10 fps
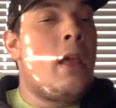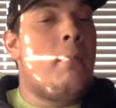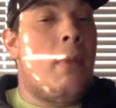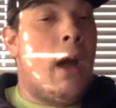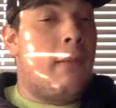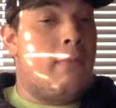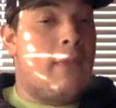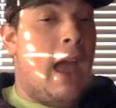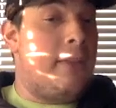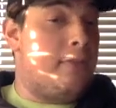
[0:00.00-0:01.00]
But
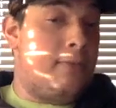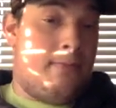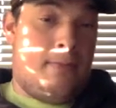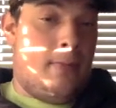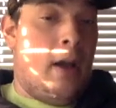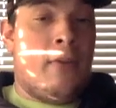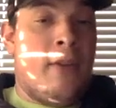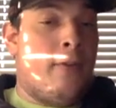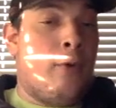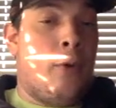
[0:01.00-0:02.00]
that's a
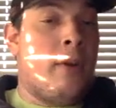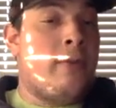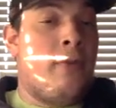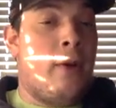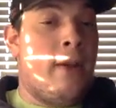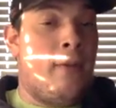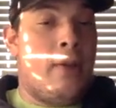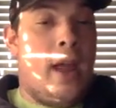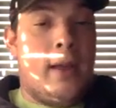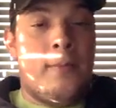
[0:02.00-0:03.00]
story for a
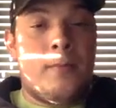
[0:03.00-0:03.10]
different day.